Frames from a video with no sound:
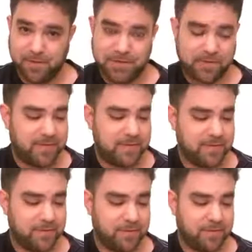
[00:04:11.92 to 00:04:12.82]
strings
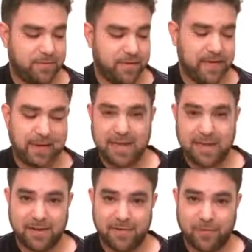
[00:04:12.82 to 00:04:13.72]
2, 3,
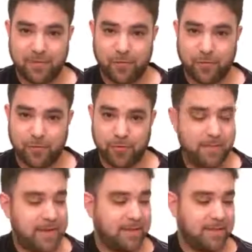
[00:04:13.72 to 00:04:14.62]
and 4
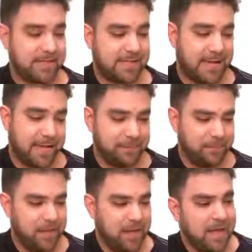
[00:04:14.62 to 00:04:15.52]
remain the
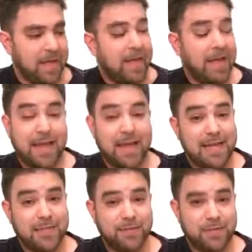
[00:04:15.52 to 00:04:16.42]
same.
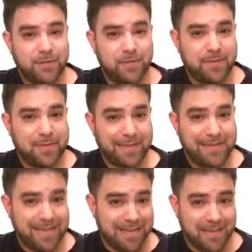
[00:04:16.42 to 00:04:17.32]
And you tune the
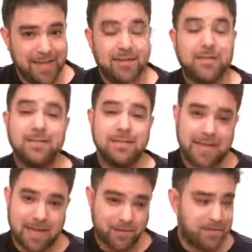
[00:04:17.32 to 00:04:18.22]
E
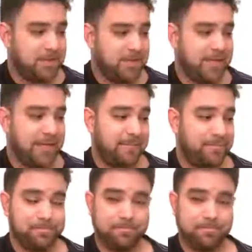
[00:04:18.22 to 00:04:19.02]
down to D.